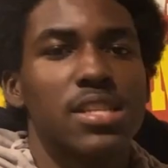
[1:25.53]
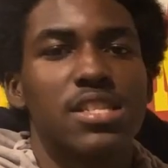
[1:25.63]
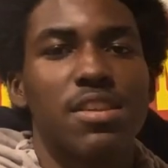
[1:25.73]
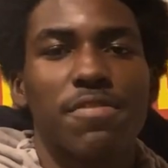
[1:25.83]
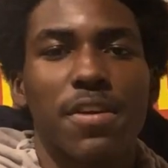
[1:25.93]

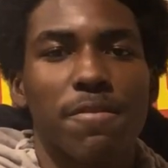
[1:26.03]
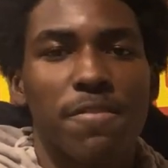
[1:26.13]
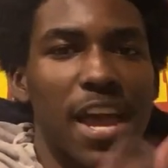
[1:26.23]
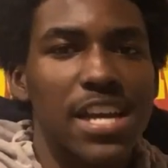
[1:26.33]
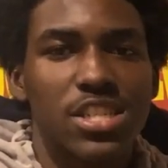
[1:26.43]
different
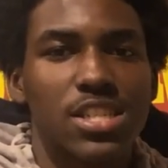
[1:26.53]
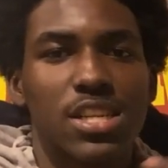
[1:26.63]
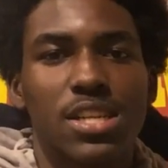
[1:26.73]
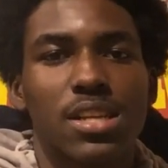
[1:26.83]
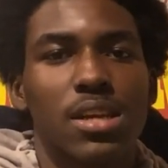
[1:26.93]

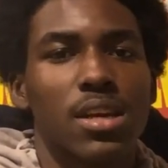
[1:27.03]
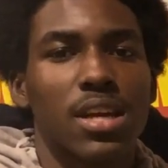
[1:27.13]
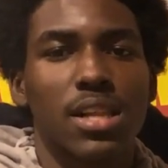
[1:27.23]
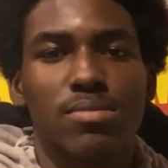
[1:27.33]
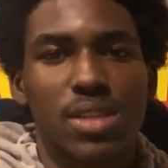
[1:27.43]
fashion
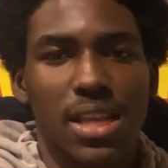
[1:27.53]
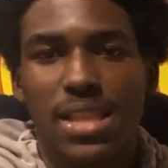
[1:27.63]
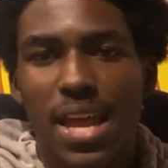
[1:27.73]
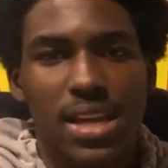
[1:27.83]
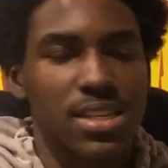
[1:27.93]
clips like
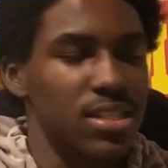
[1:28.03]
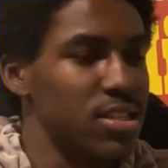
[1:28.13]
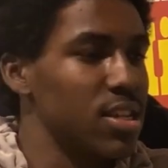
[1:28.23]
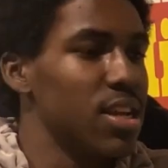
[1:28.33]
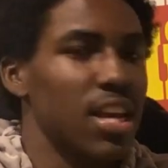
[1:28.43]
that,
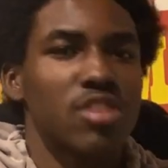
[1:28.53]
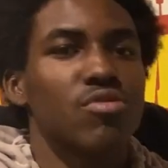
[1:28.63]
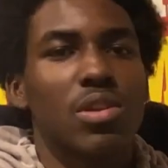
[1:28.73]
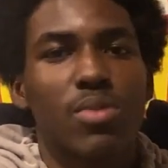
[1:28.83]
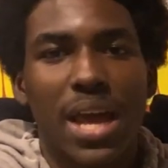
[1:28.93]
because that's
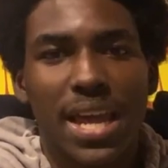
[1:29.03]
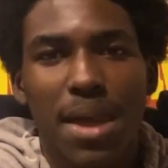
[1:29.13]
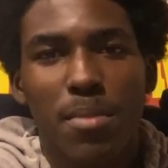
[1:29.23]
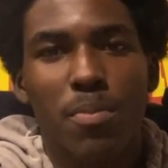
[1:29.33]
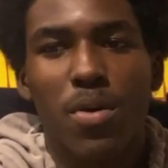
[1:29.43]
really what I
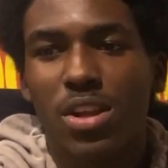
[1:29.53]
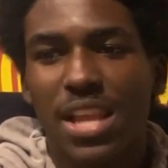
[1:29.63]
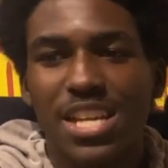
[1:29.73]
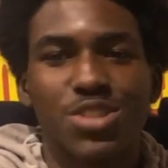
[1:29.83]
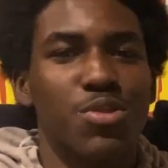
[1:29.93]
came up on,
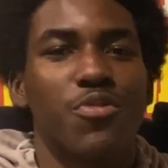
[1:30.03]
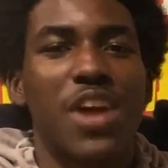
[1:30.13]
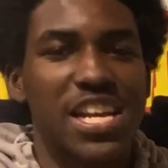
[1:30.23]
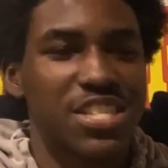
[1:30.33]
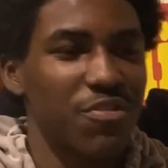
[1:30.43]
like doing
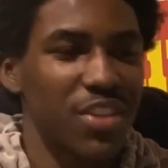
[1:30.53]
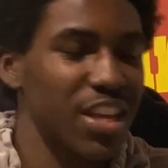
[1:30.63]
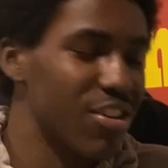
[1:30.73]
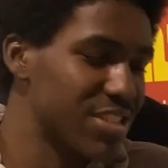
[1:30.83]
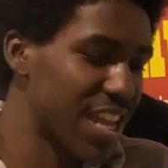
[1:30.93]
fashion
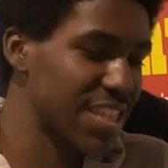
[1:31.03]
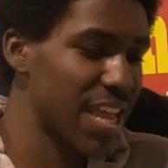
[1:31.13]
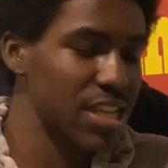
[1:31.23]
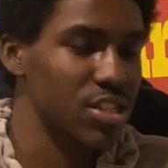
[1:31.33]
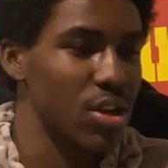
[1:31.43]
videos like
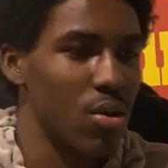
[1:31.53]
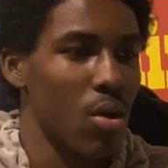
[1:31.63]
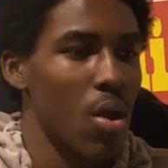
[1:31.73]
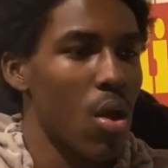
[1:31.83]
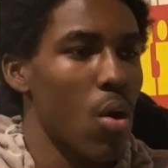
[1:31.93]
that. So
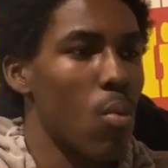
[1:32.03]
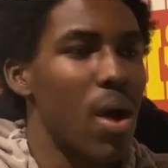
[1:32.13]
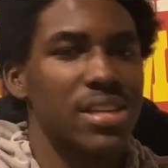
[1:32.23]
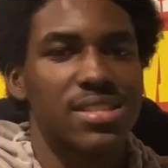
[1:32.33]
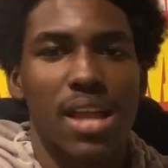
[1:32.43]

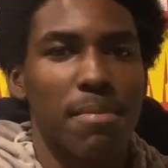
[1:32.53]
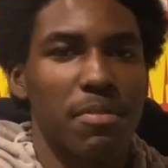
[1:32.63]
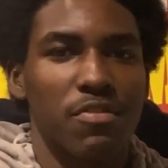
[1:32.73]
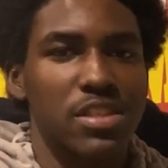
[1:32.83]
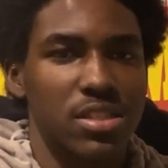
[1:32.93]
why stop
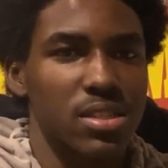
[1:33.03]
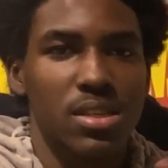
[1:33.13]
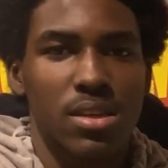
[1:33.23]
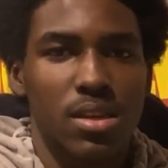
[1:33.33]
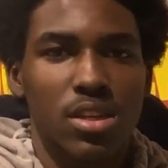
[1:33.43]
if it's,
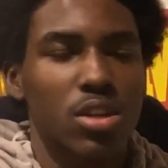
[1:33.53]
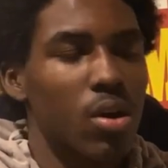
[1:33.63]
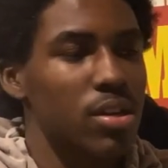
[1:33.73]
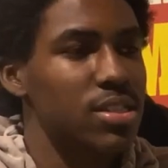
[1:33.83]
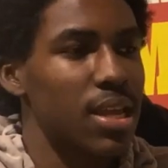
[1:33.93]
you know
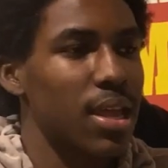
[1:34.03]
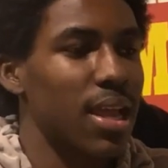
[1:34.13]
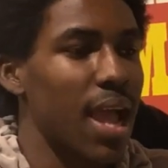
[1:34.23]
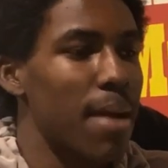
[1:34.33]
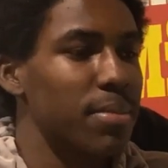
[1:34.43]
what I'm saying,
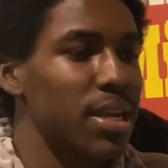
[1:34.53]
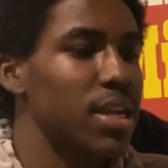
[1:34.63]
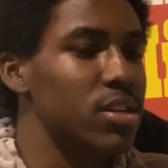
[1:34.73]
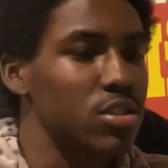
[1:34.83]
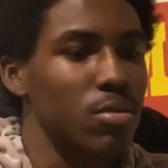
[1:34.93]
got me
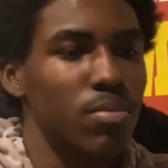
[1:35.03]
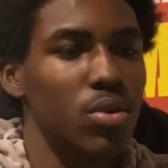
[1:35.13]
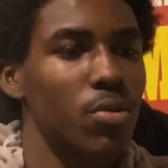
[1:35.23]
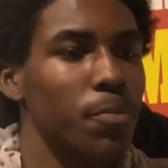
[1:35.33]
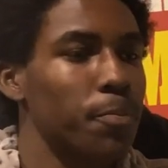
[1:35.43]
here. So
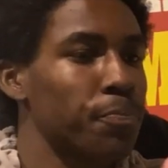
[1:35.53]
boom,